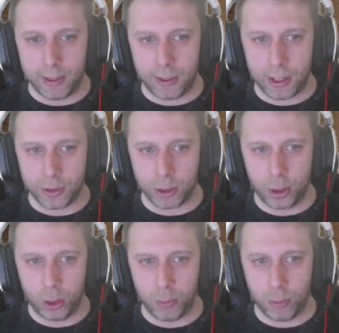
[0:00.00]
That's the
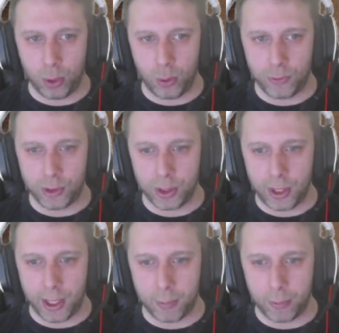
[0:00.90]
queued moves, and then
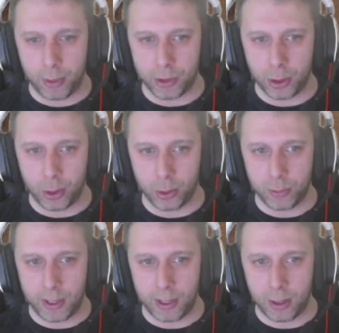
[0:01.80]
I can press go to
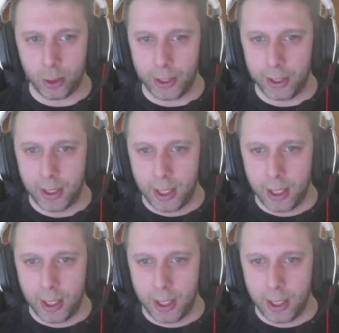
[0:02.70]
make it go in.